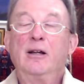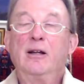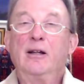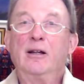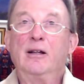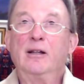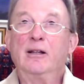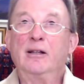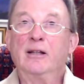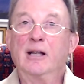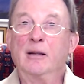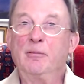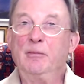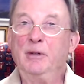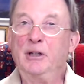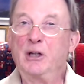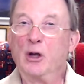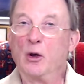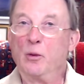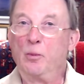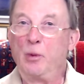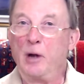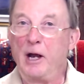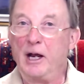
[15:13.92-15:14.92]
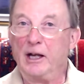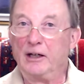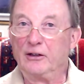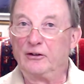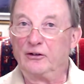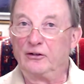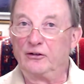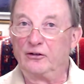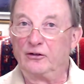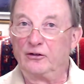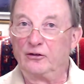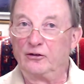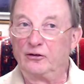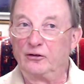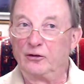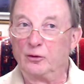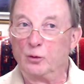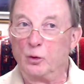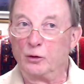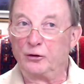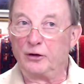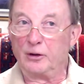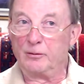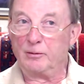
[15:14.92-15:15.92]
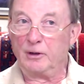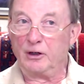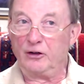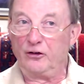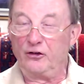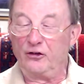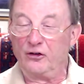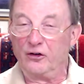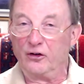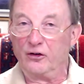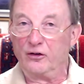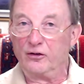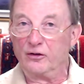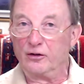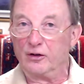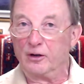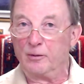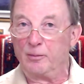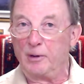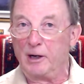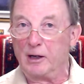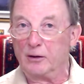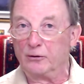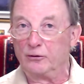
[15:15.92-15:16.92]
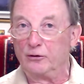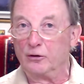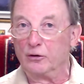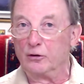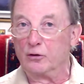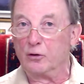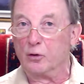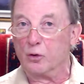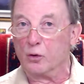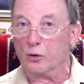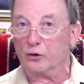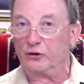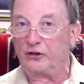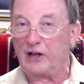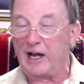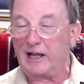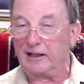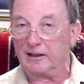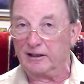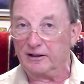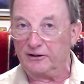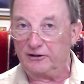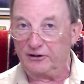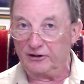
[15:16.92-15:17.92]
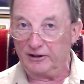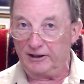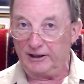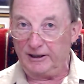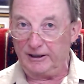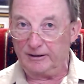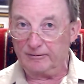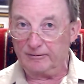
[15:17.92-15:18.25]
Let me go back to what I mentioned about causality.